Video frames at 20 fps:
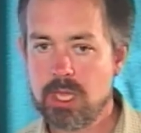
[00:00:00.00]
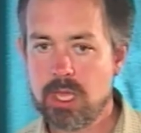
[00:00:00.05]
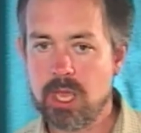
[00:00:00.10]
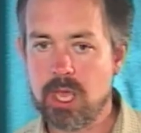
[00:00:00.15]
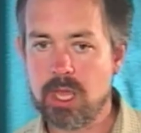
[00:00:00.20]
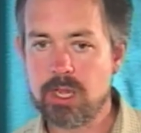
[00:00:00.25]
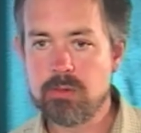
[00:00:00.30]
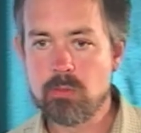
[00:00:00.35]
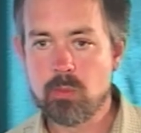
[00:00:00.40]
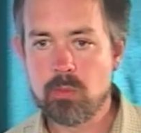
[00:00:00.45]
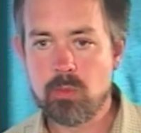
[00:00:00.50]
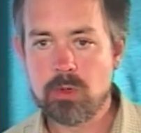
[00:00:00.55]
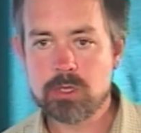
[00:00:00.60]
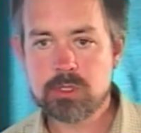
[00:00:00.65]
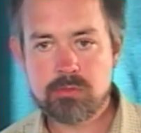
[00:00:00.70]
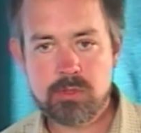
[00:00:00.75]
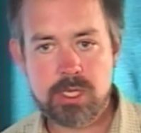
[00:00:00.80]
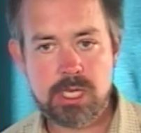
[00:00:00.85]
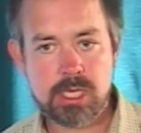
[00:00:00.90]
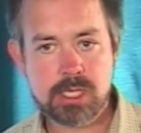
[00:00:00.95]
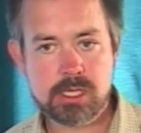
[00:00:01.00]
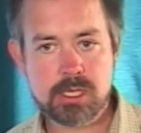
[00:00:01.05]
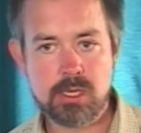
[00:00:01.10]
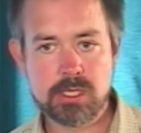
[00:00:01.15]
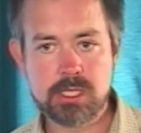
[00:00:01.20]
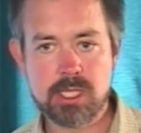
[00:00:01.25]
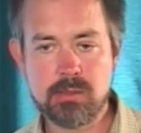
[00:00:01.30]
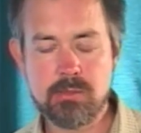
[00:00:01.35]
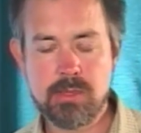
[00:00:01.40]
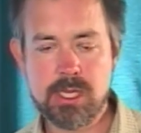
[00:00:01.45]
And what's really
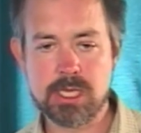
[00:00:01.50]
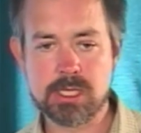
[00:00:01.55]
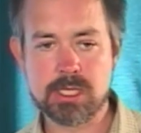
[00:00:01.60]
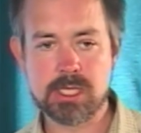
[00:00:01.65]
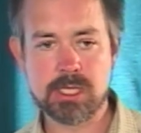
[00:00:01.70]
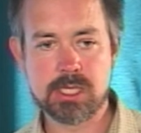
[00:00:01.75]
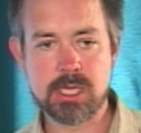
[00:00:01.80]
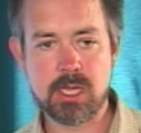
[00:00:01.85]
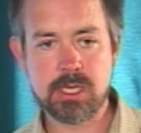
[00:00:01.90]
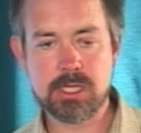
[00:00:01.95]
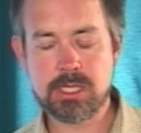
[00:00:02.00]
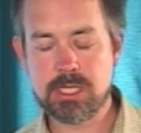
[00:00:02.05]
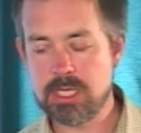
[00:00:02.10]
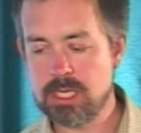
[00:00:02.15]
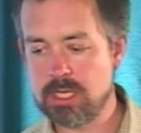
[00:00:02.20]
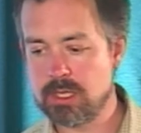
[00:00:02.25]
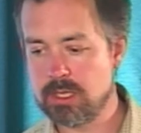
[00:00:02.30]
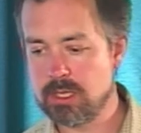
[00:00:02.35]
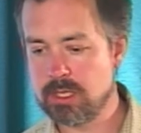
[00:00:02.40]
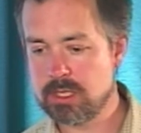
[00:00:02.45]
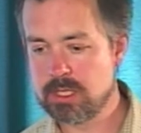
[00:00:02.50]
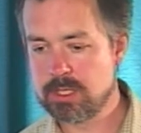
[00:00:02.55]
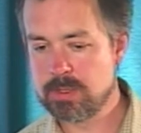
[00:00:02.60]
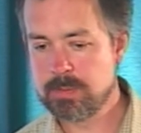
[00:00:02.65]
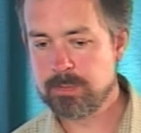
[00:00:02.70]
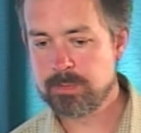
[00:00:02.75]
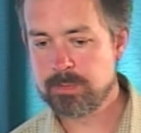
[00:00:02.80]
exciting me is this idea that